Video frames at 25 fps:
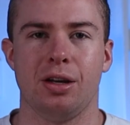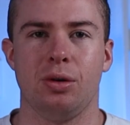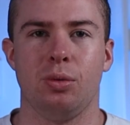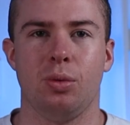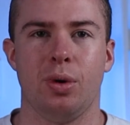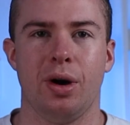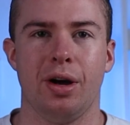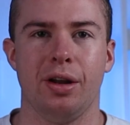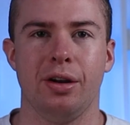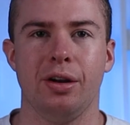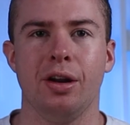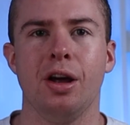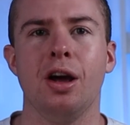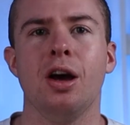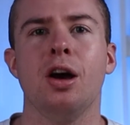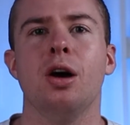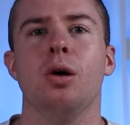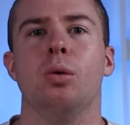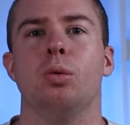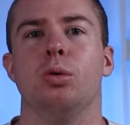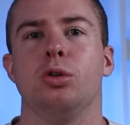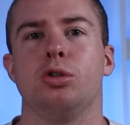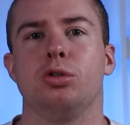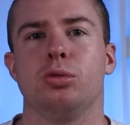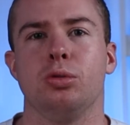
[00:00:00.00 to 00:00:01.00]
one
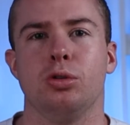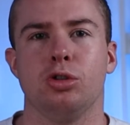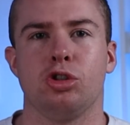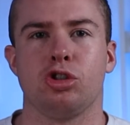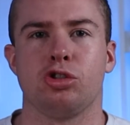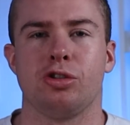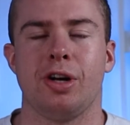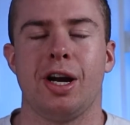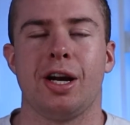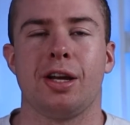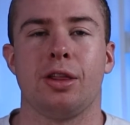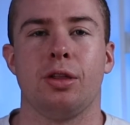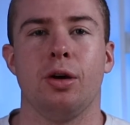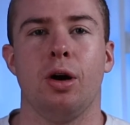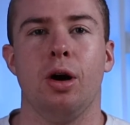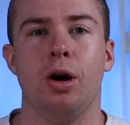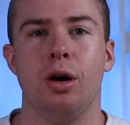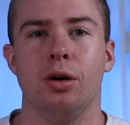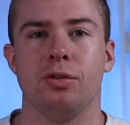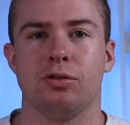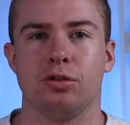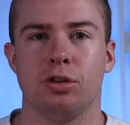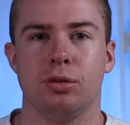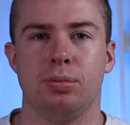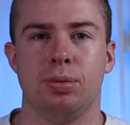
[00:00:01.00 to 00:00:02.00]
which will track the
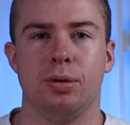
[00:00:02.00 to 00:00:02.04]
overall